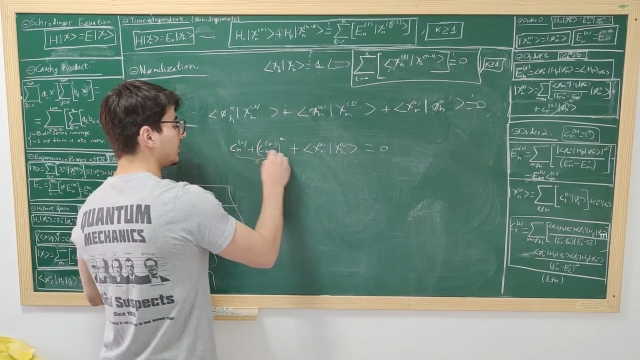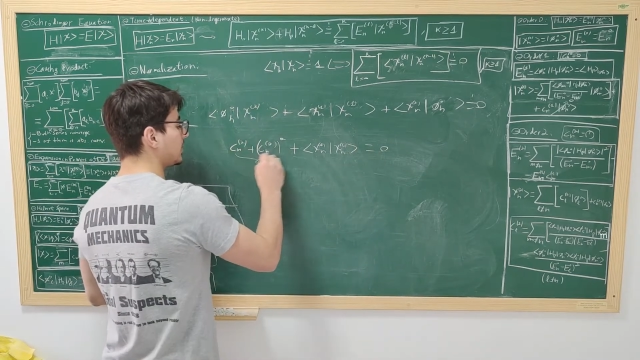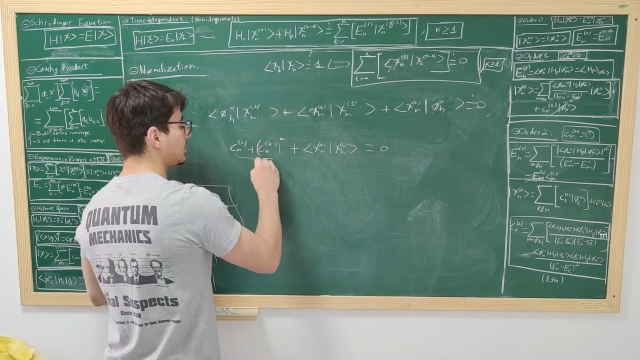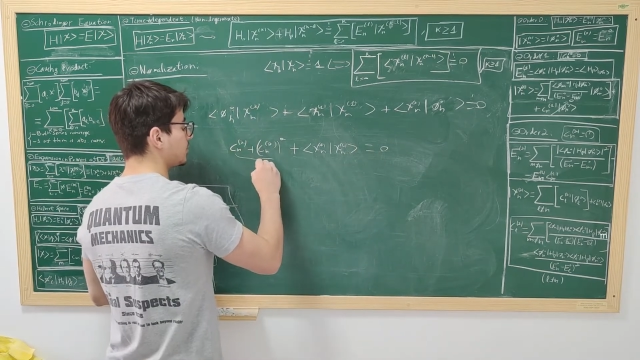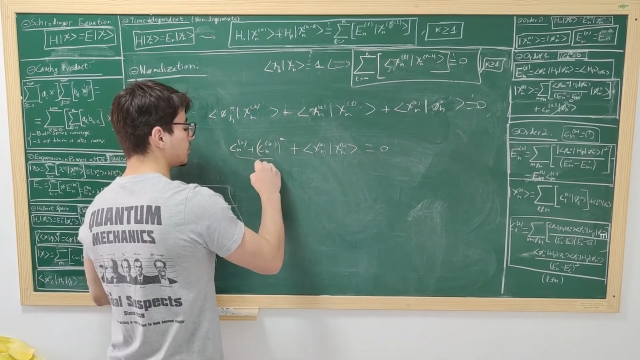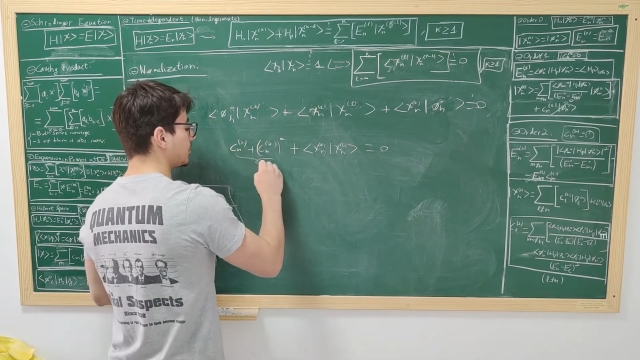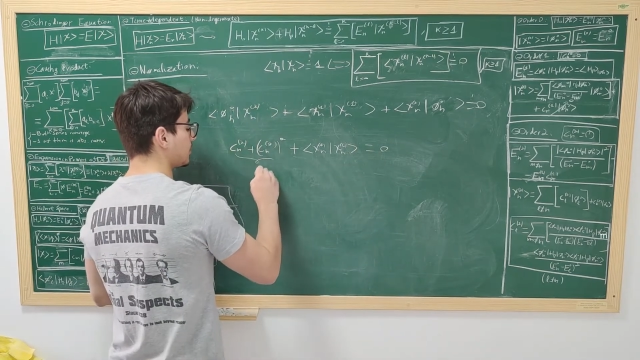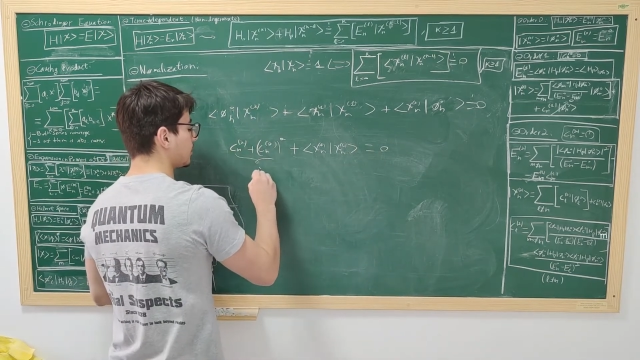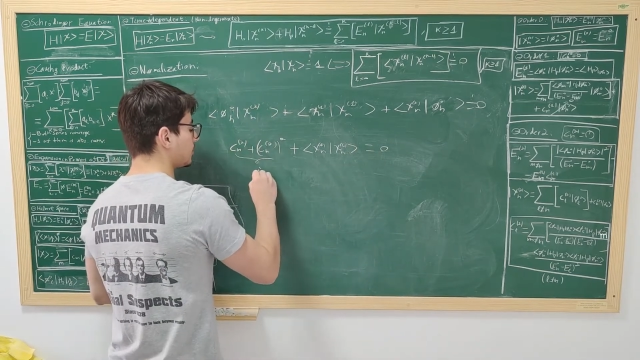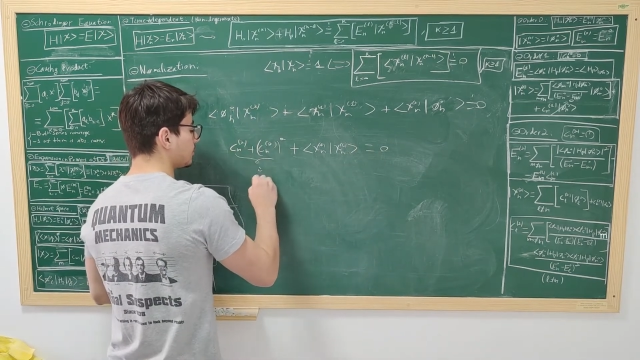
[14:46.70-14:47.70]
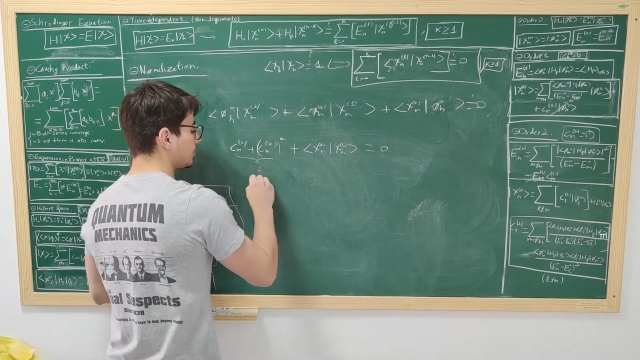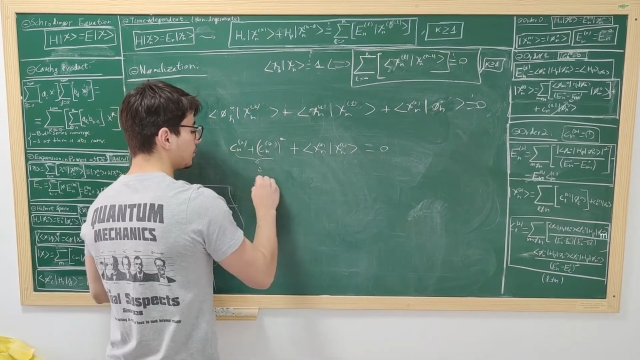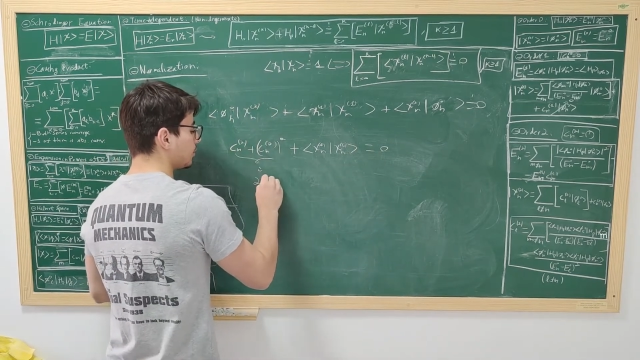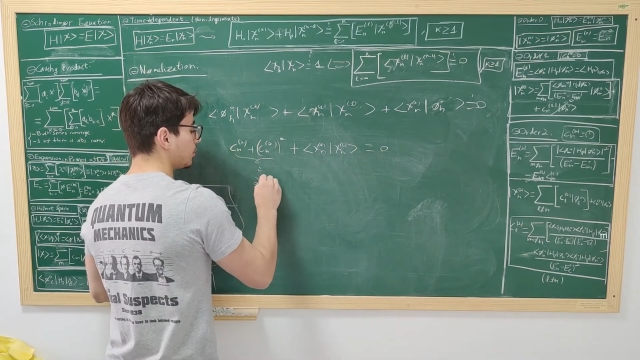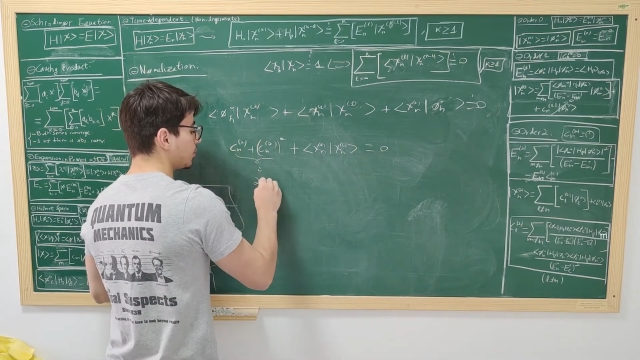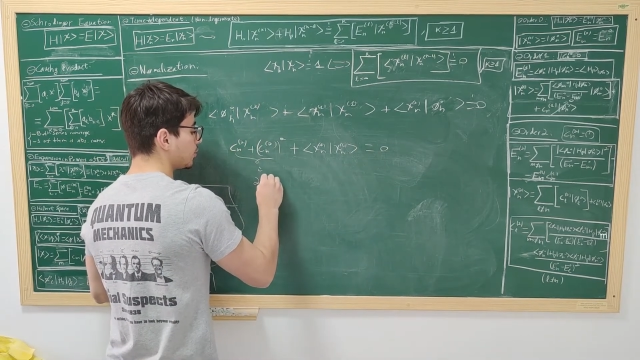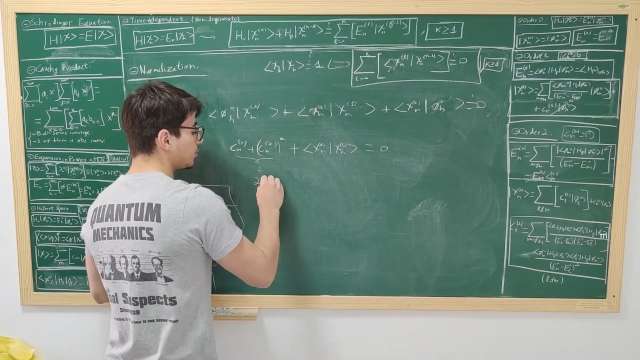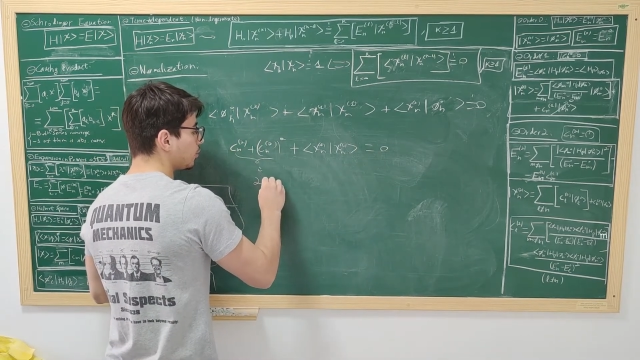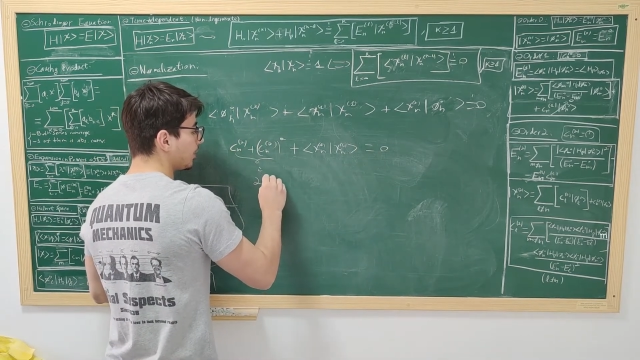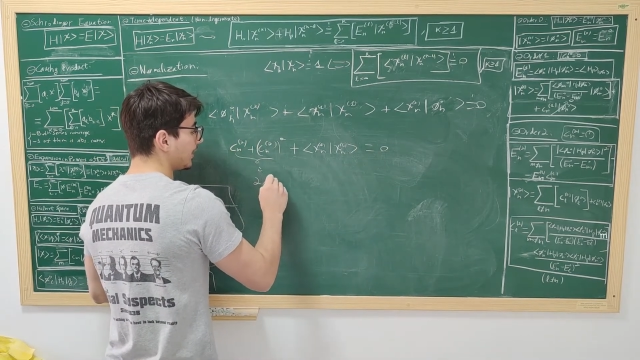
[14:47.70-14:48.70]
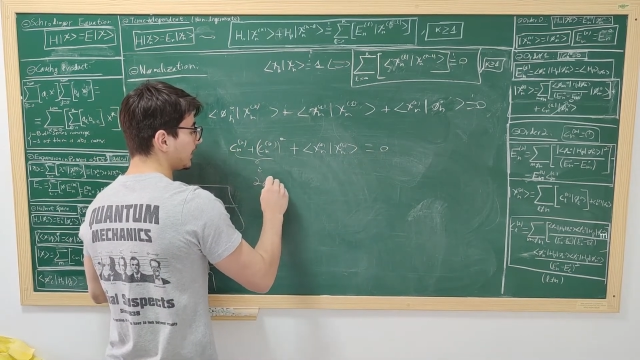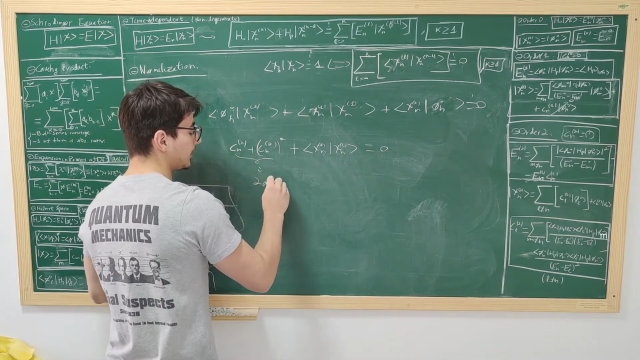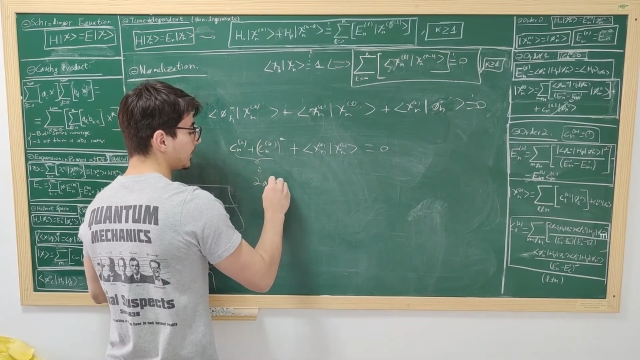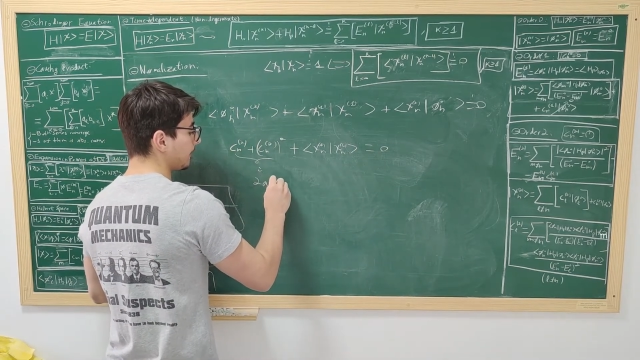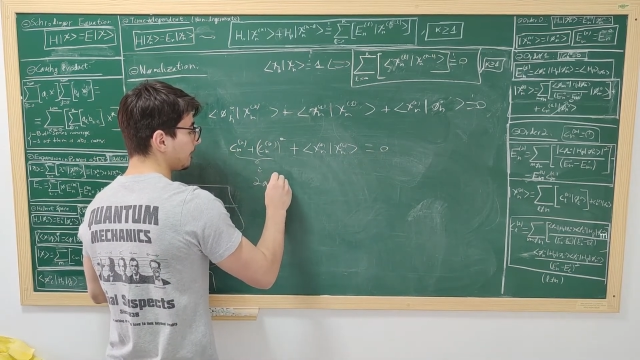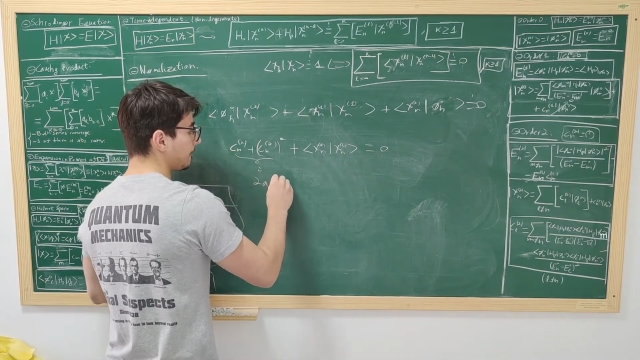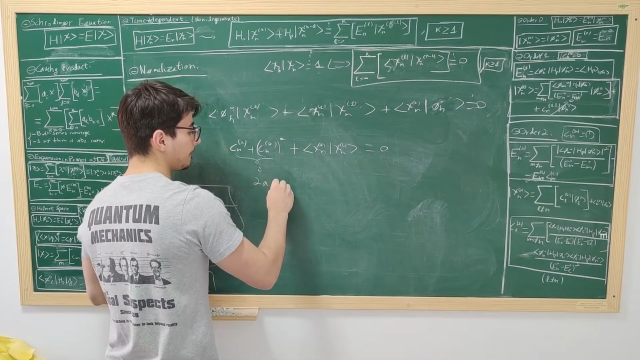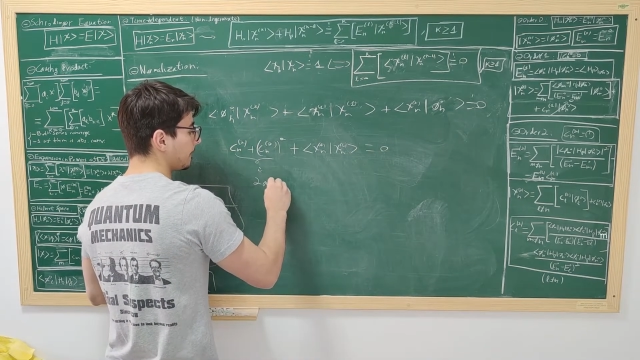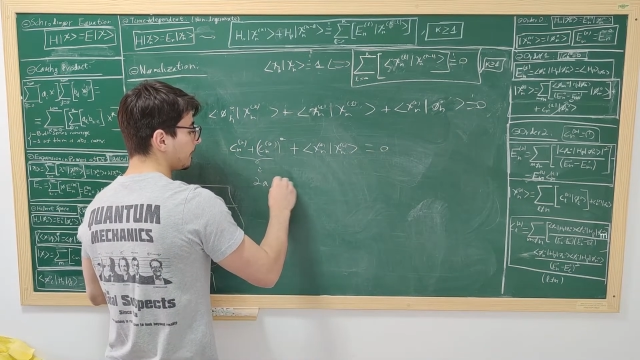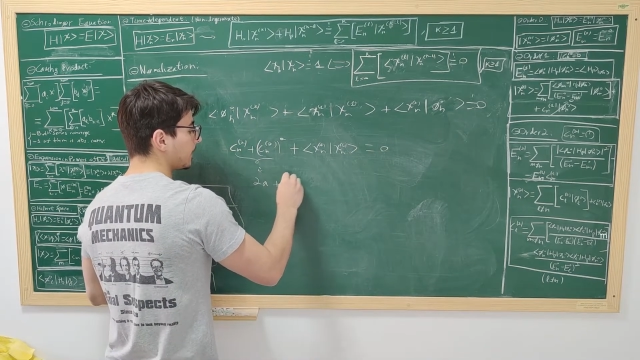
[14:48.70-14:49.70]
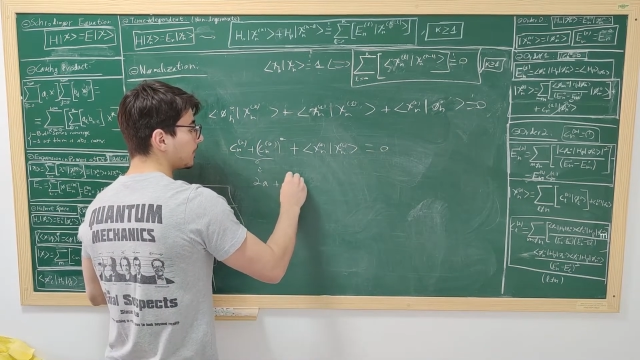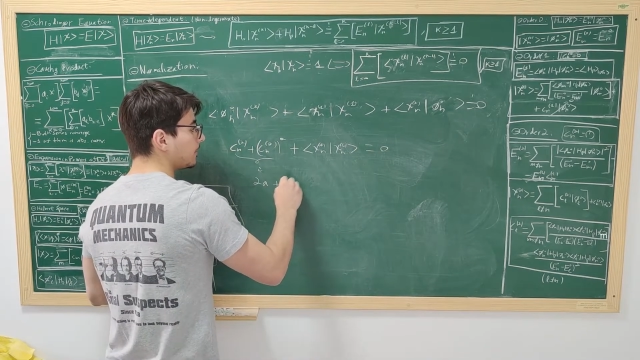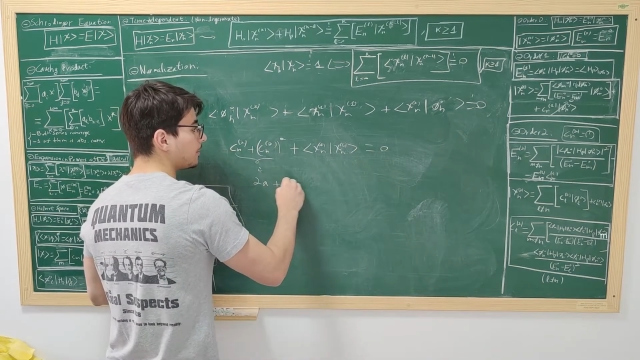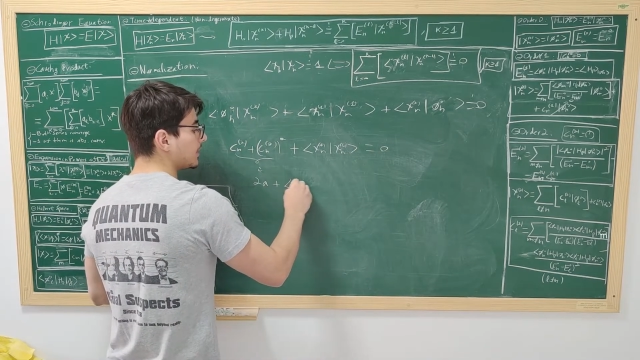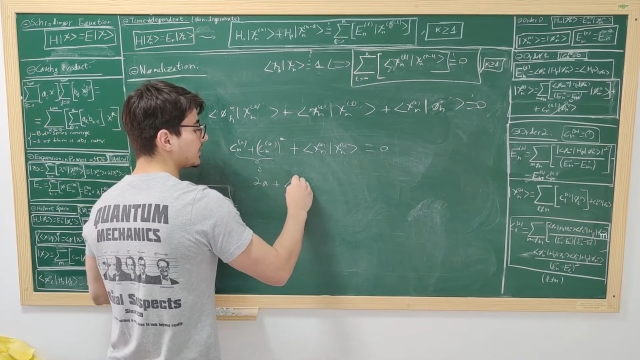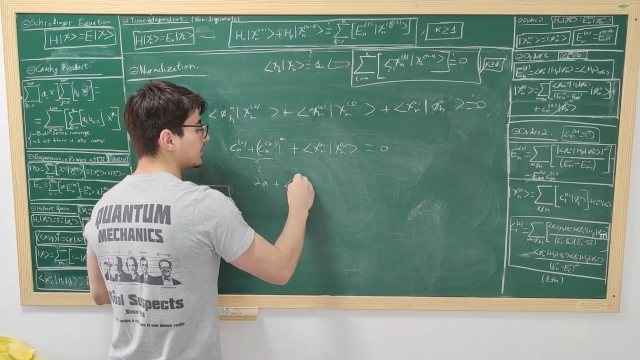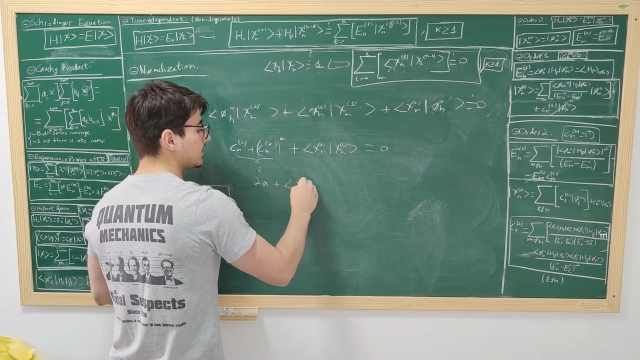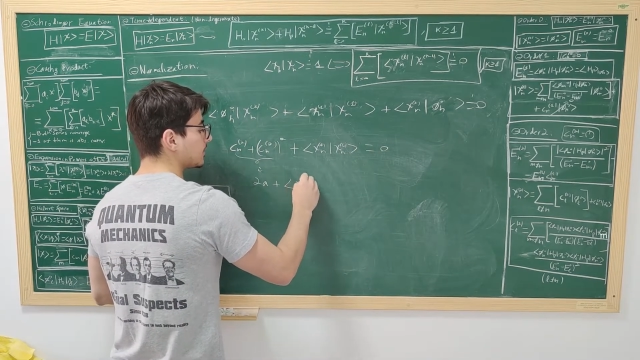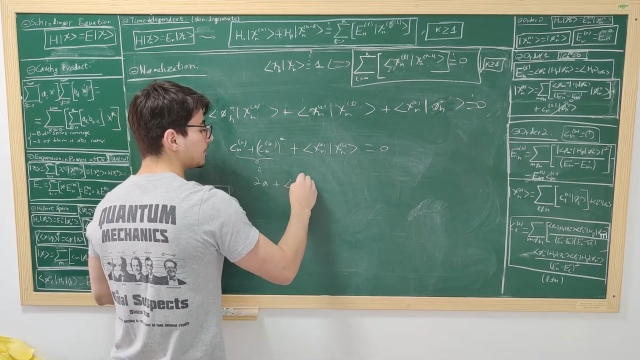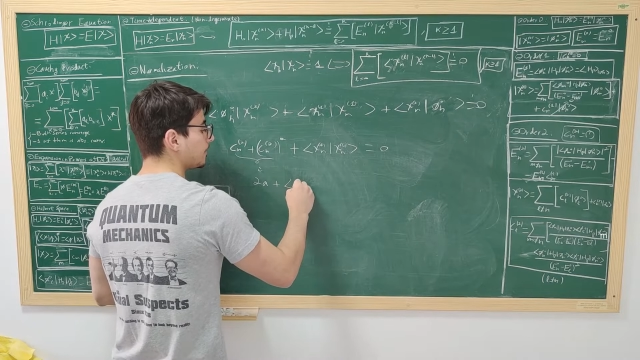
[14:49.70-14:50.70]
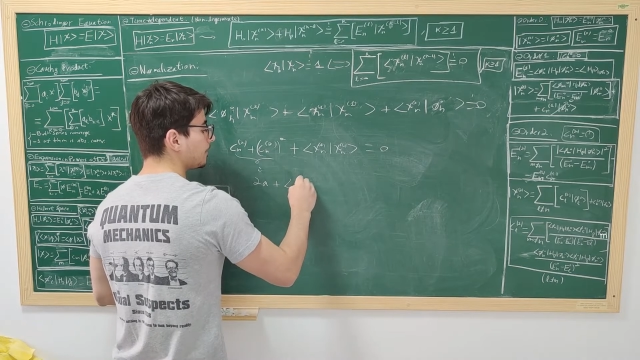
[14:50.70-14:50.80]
this just becomes 2a plus this.